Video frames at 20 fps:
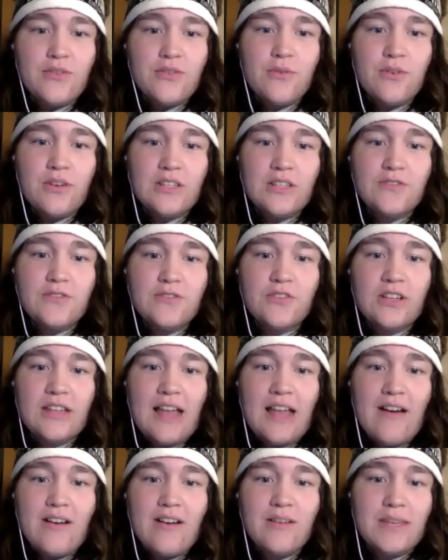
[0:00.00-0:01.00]
Awards for
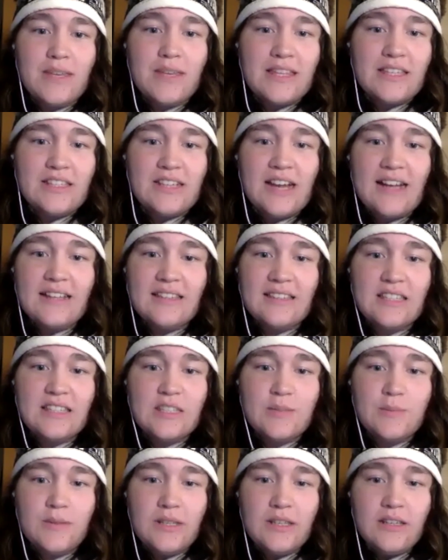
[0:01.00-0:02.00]
allowing me this chance to
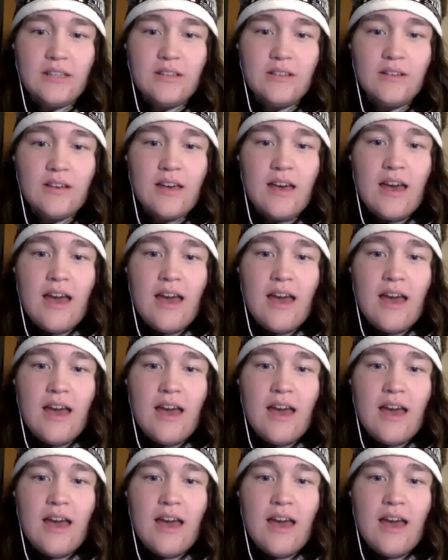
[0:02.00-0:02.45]
speak